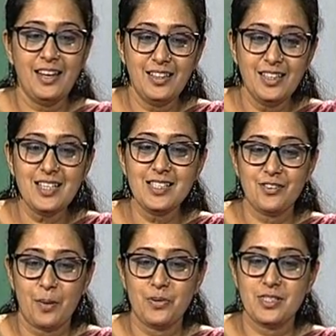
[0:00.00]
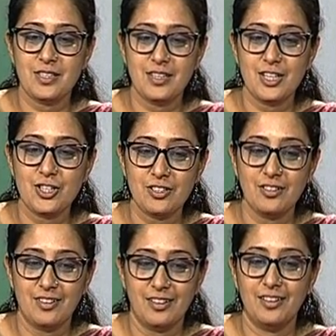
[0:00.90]
and in these the
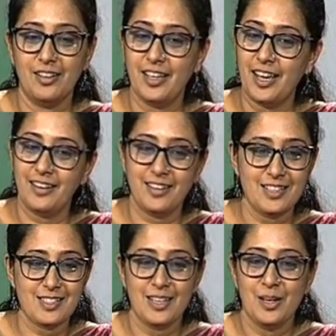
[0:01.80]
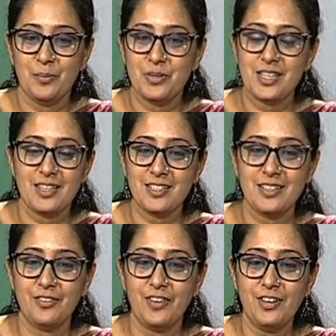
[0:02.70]
representation uh, again is
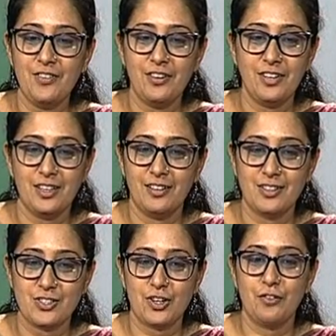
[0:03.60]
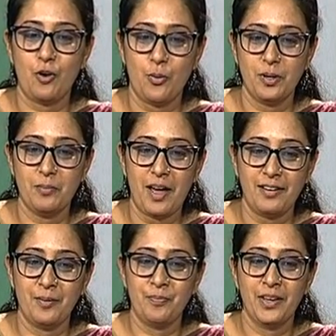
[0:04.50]
presented in a very very uh, straightforward
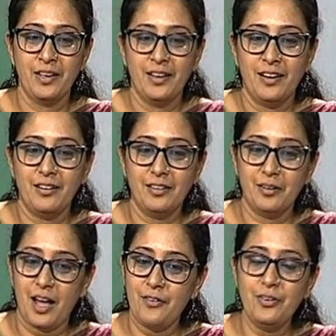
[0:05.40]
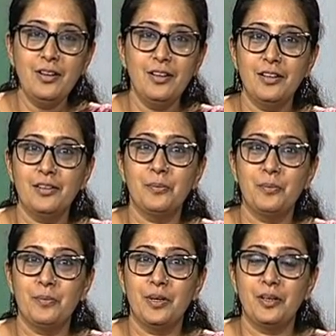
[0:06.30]
manner. Uh, I will uh,
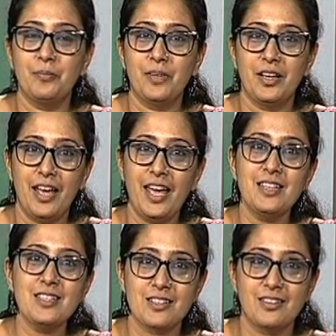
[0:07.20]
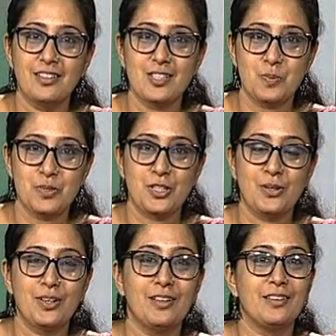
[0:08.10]
um, end uh, this
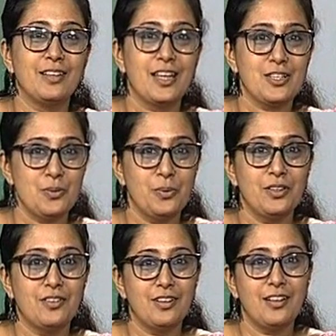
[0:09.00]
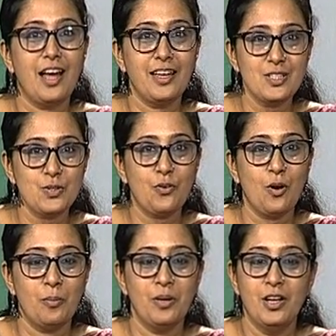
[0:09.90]
particular lecture with lines
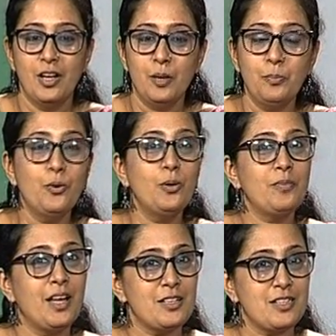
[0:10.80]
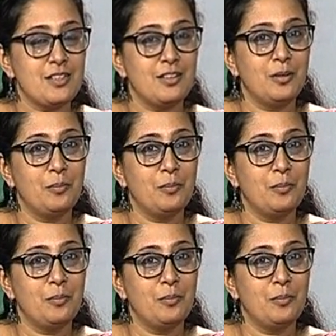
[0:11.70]
from a poem that